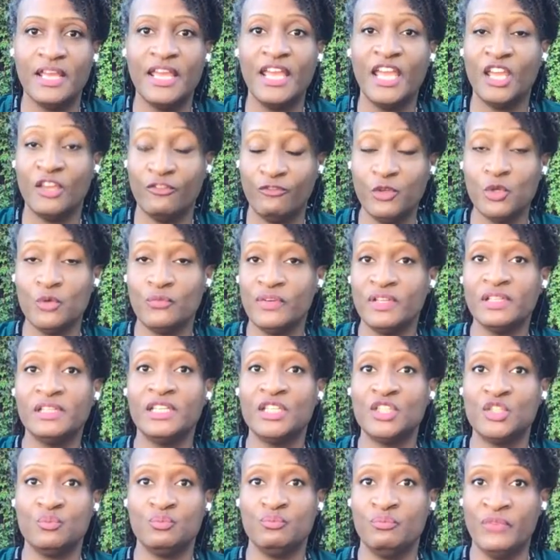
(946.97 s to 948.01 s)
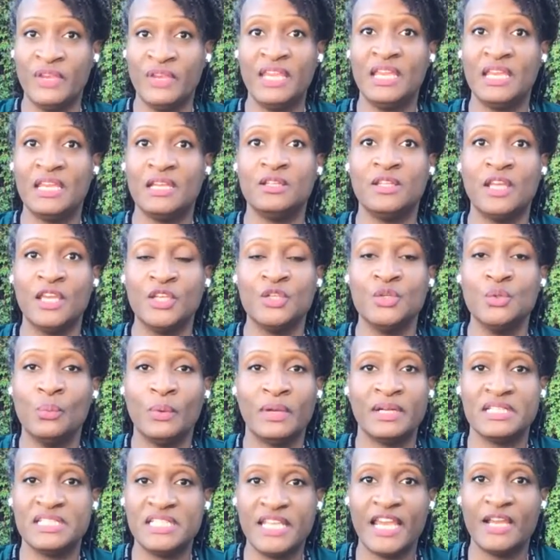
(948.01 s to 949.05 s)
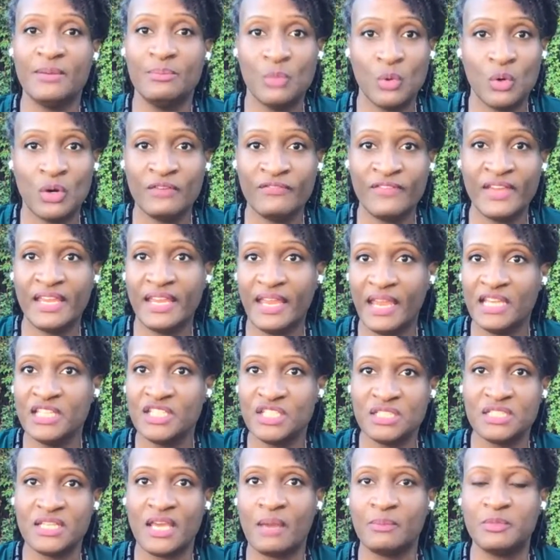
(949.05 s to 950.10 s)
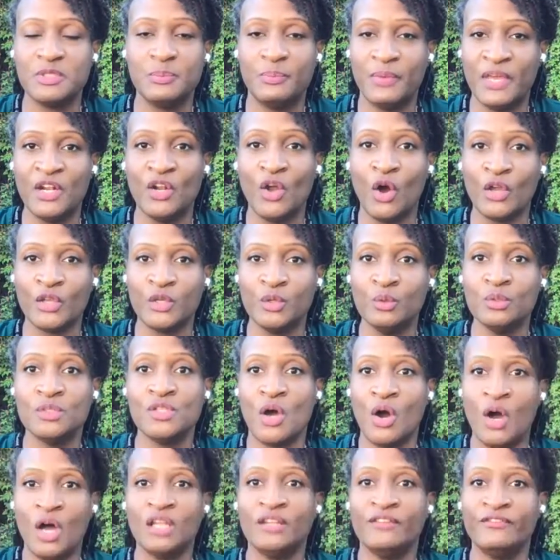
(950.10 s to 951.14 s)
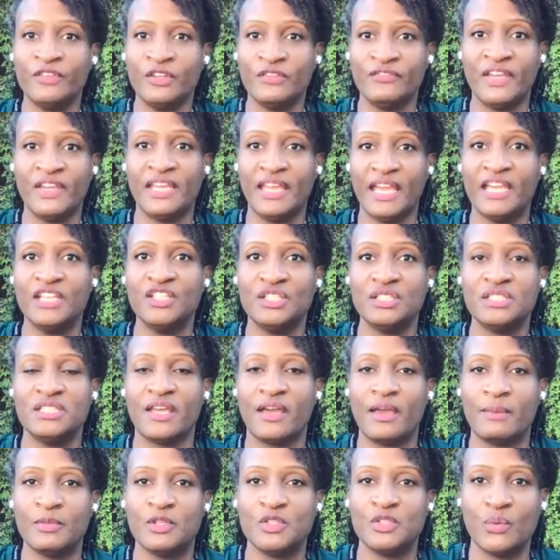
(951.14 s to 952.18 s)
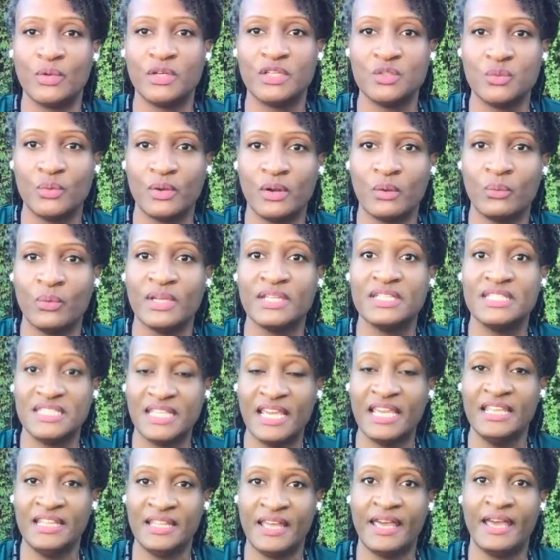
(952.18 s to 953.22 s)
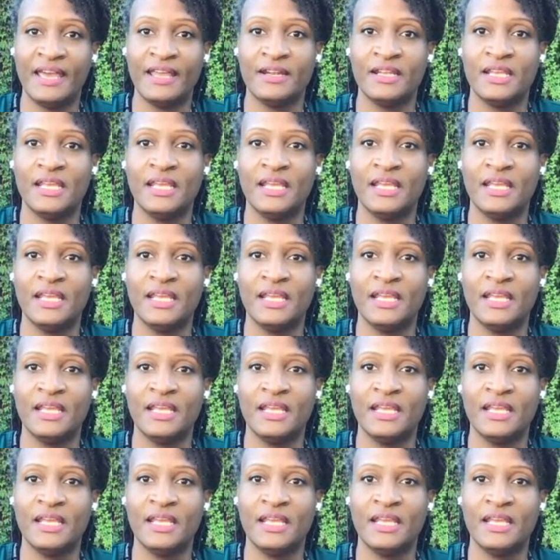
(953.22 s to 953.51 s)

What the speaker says: If you really mean that you want to take more vacation time, use all of your vacation time in 2021, say that.